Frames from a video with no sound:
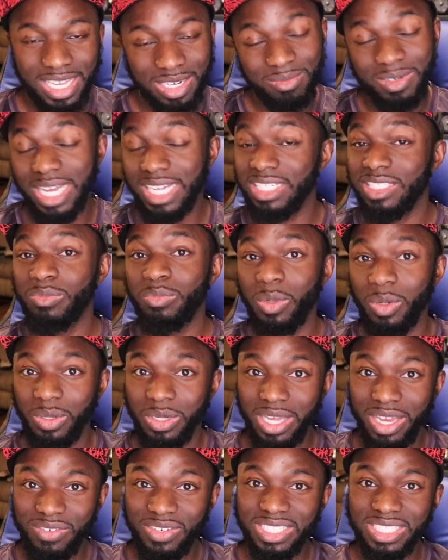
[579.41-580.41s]
I'm not gonna spoil
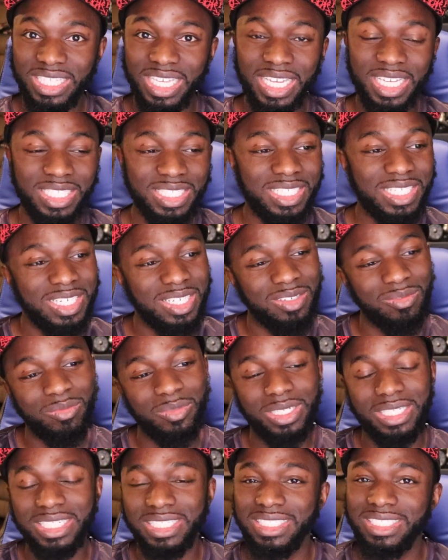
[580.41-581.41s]
everything,
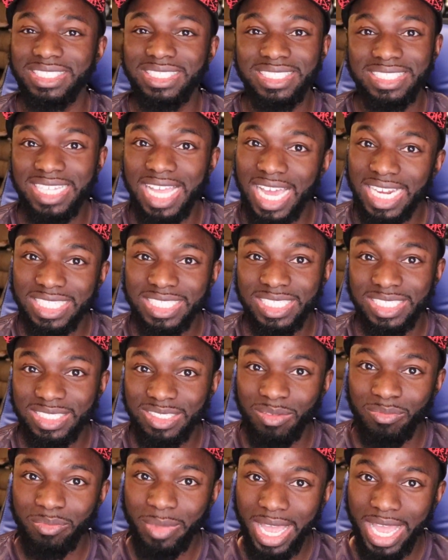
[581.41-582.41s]
but she got into
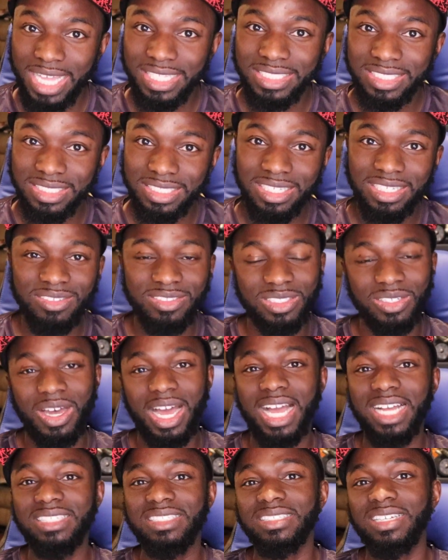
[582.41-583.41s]
some bad stuff. So
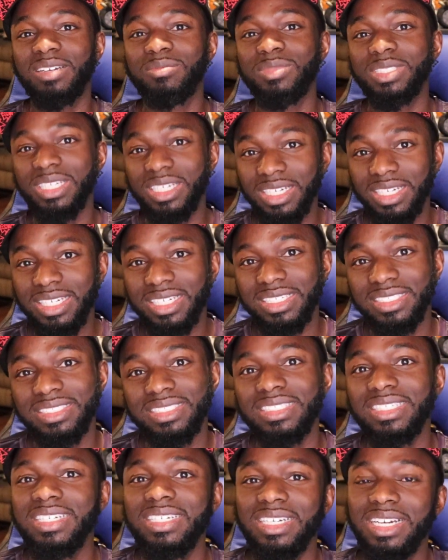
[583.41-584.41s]
Isom does
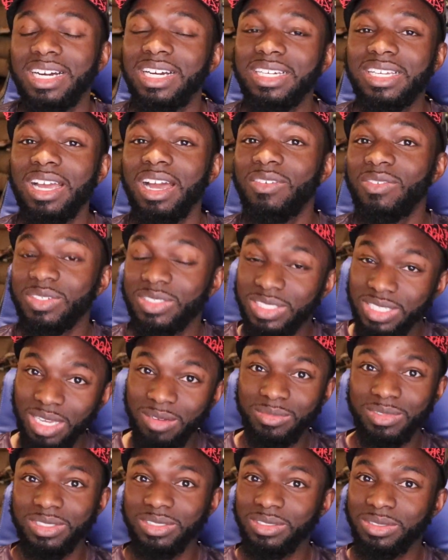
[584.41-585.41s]
uncover
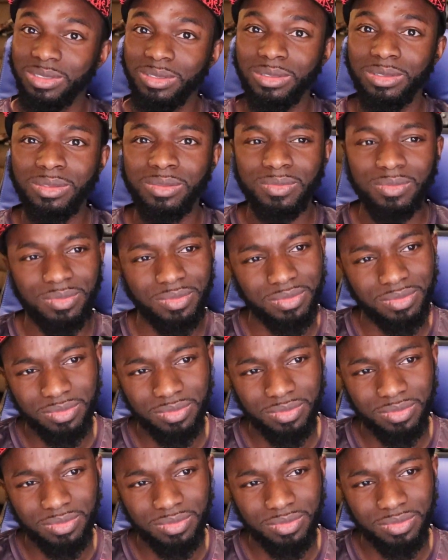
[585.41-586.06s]
some of the truth.